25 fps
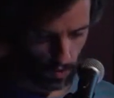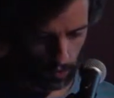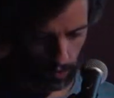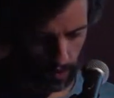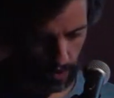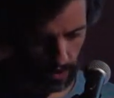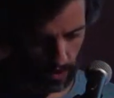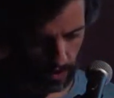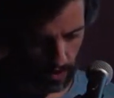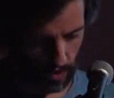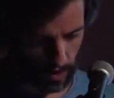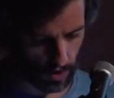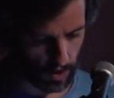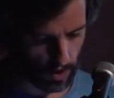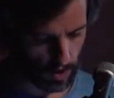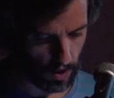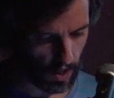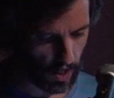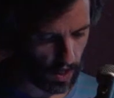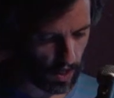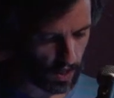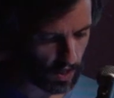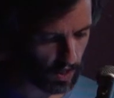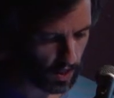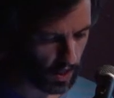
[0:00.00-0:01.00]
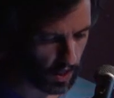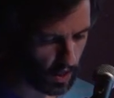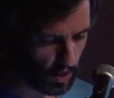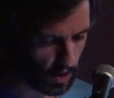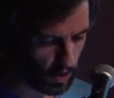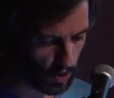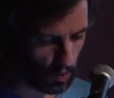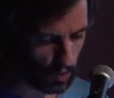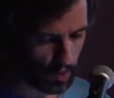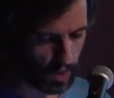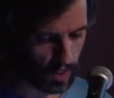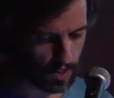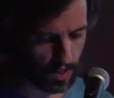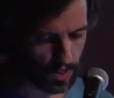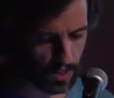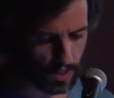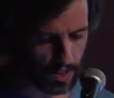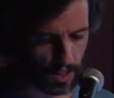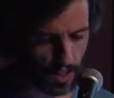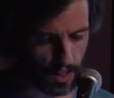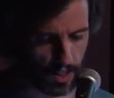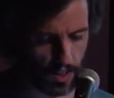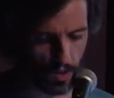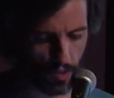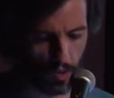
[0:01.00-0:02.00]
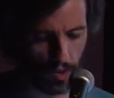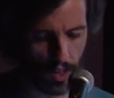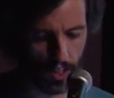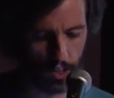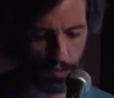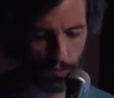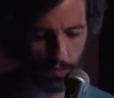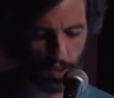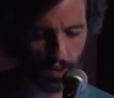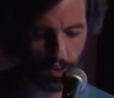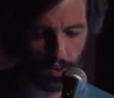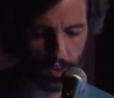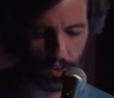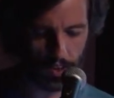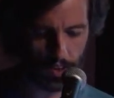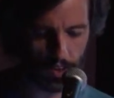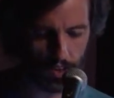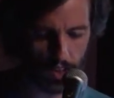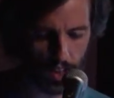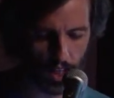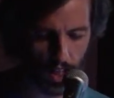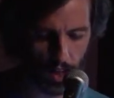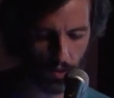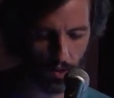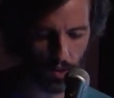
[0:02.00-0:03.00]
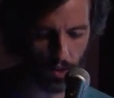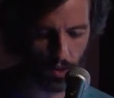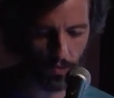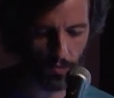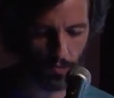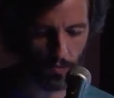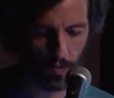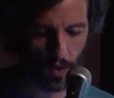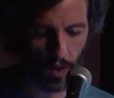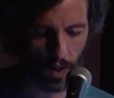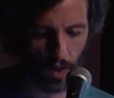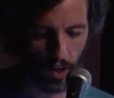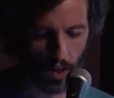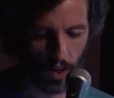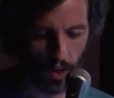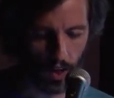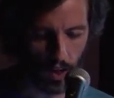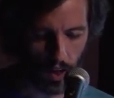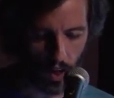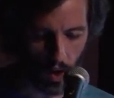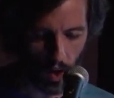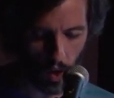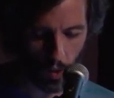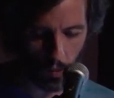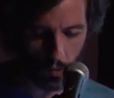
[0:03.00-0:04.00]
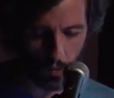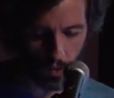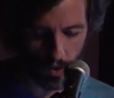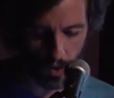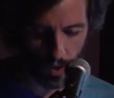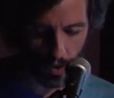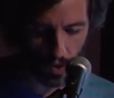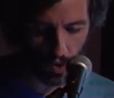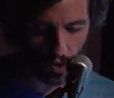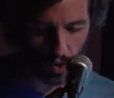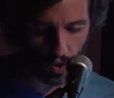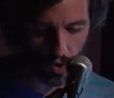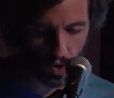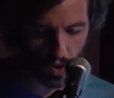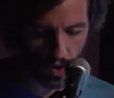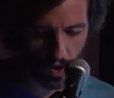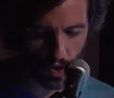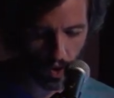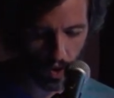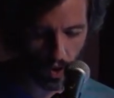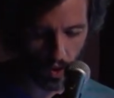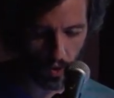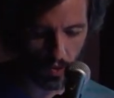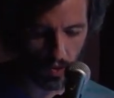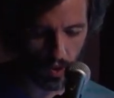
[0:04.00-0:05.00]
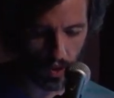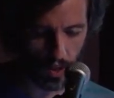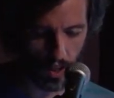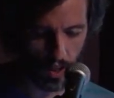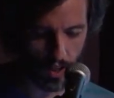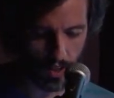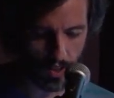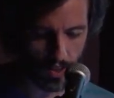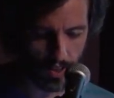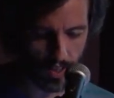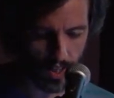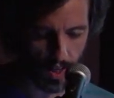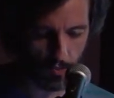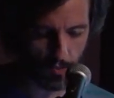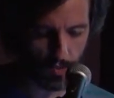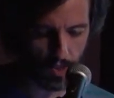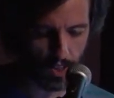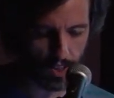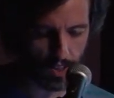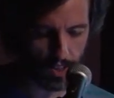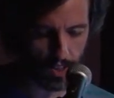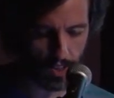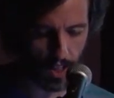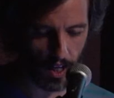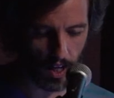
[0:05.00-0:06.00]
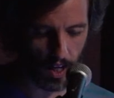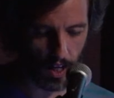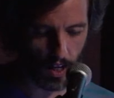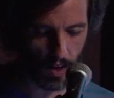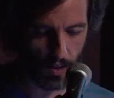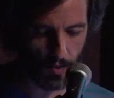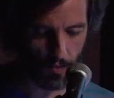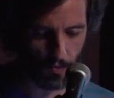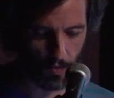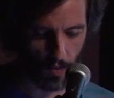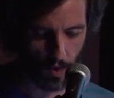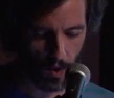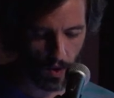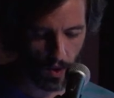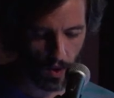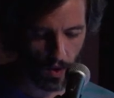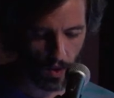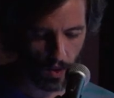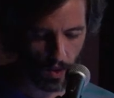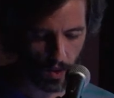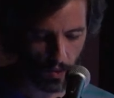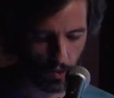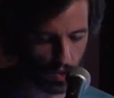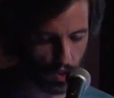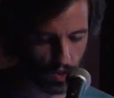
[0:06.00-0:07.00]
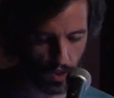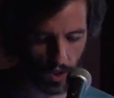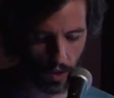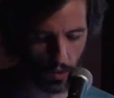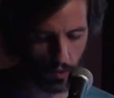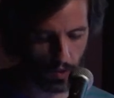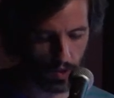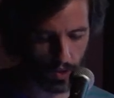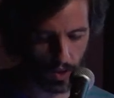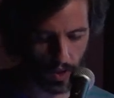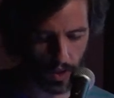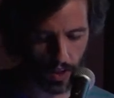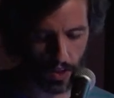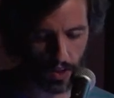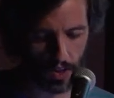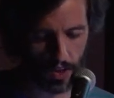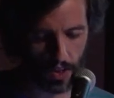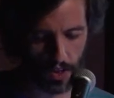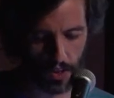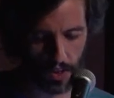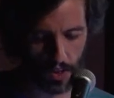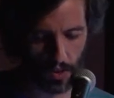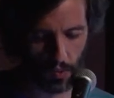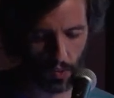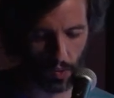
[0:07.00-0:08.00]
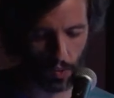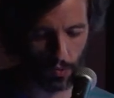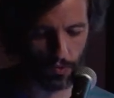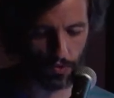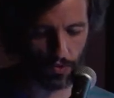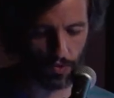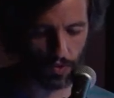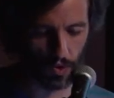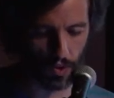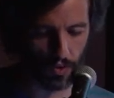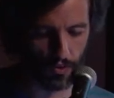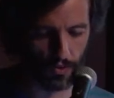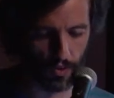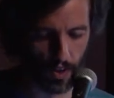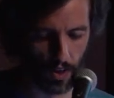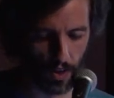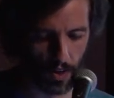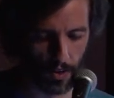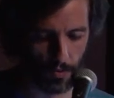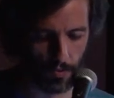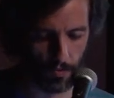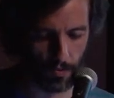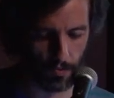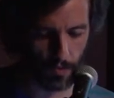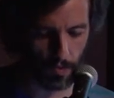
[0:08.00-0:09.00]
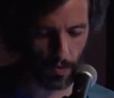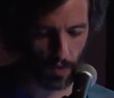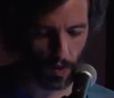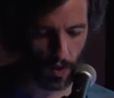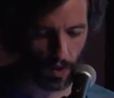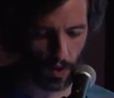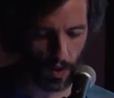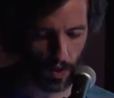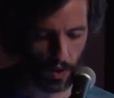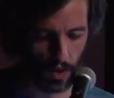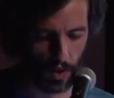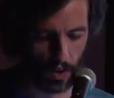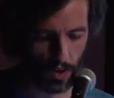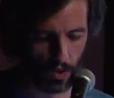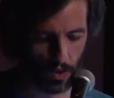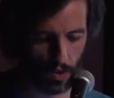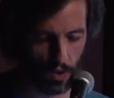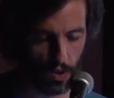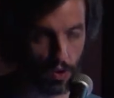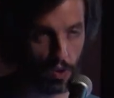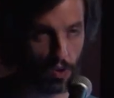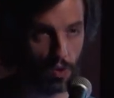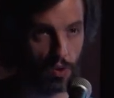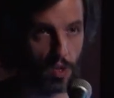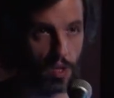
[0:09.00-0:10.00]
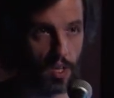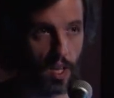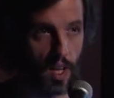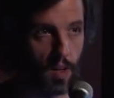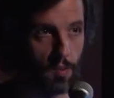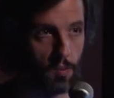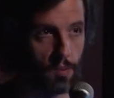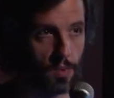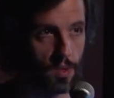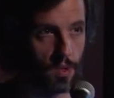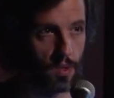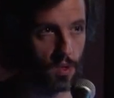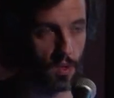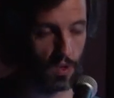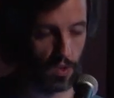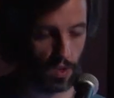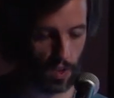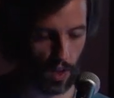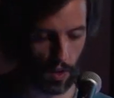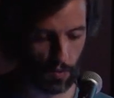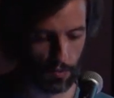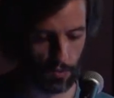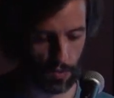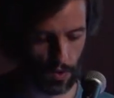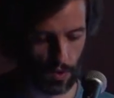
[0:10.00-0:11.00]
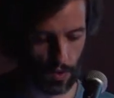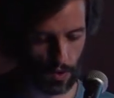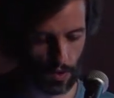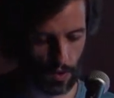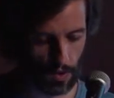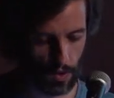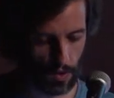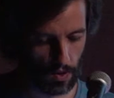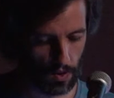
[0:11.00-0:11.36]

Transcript: With uh, an inchoate need to experience terror, he opened the door slowly and stepped inside. There was no one there, just a room full of air. He took two steps, stopped.